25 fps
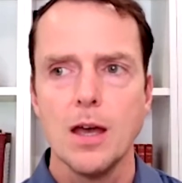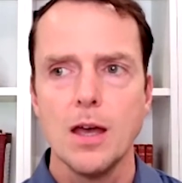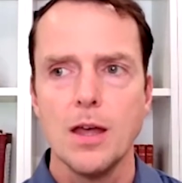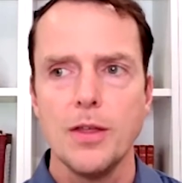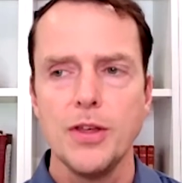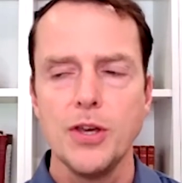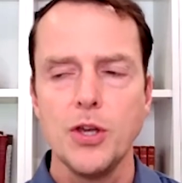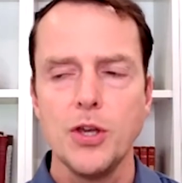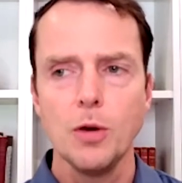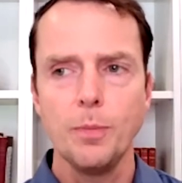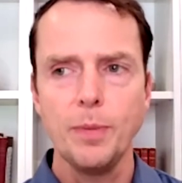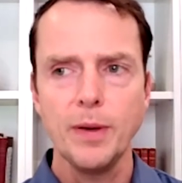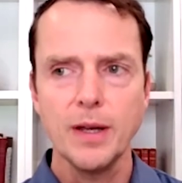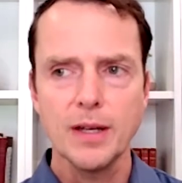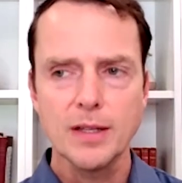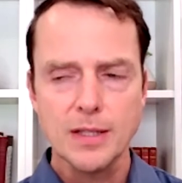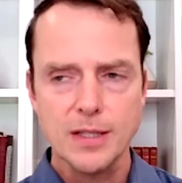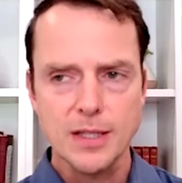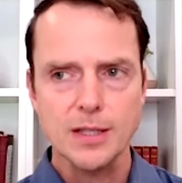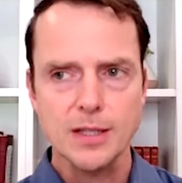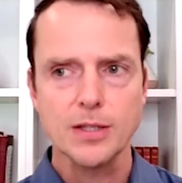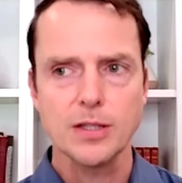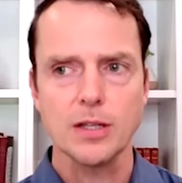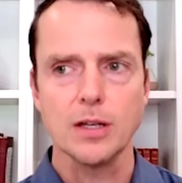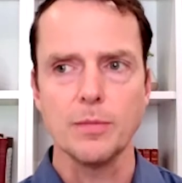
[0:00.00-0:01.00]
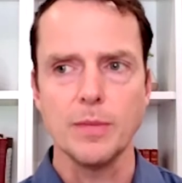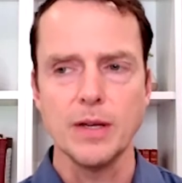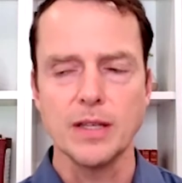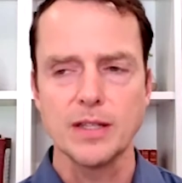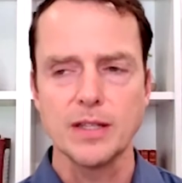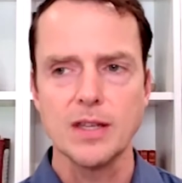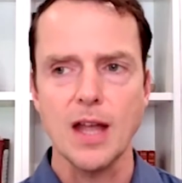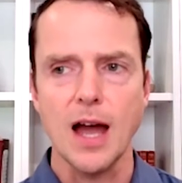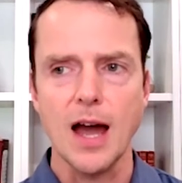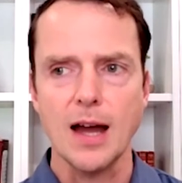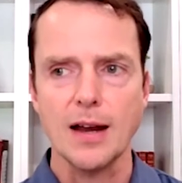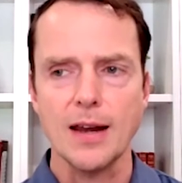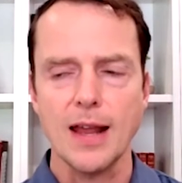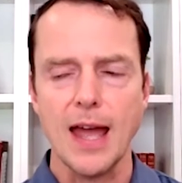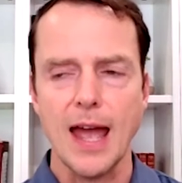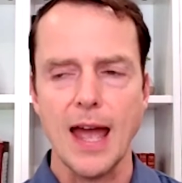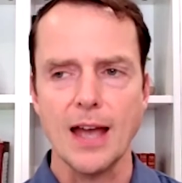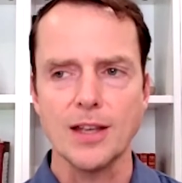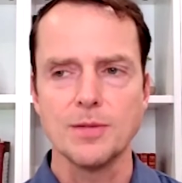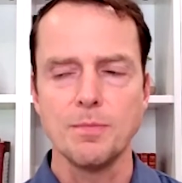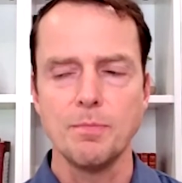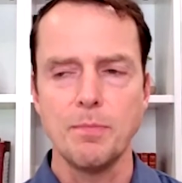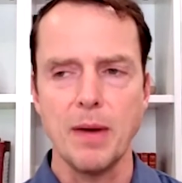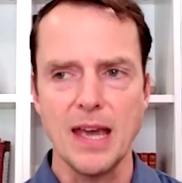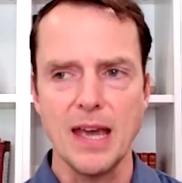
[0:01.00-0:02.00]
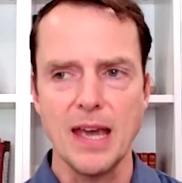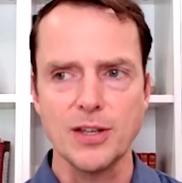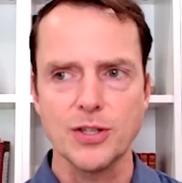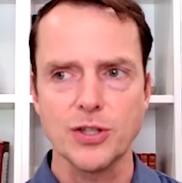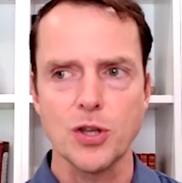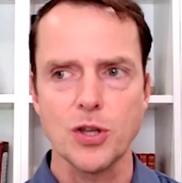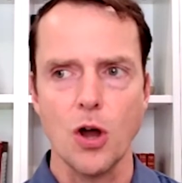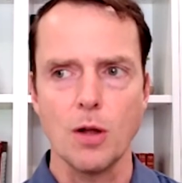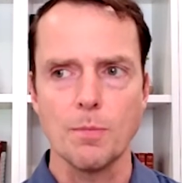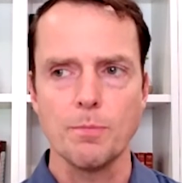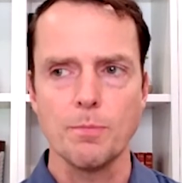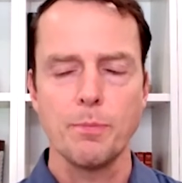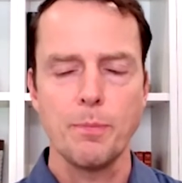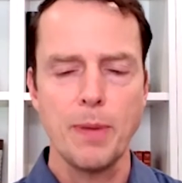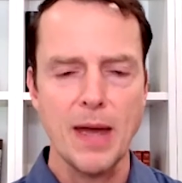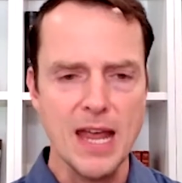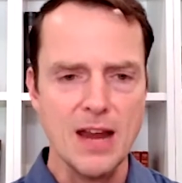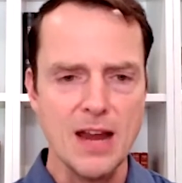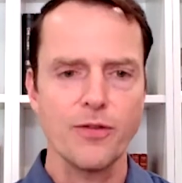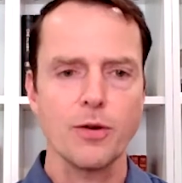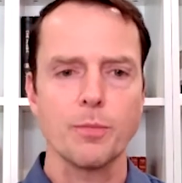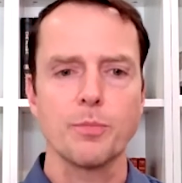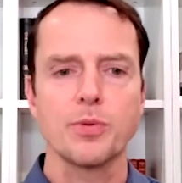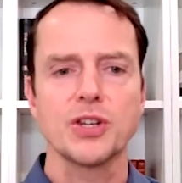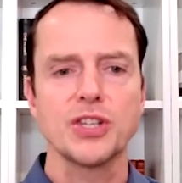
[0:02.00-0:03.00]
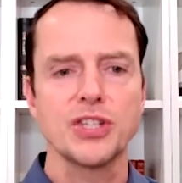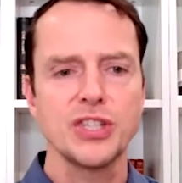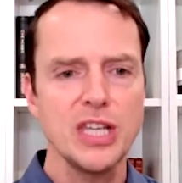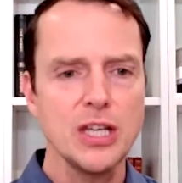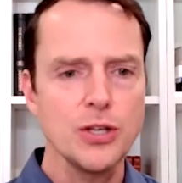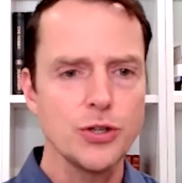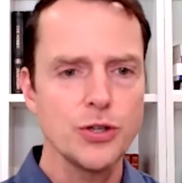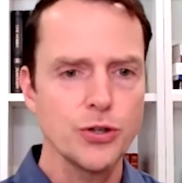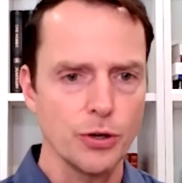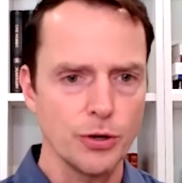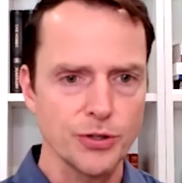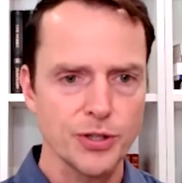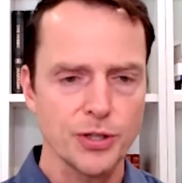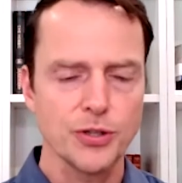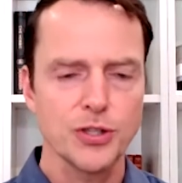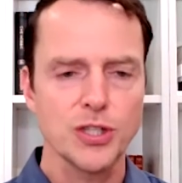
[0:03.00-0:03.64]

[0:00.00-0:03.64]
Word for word: the European system is not as based on paying for procedures.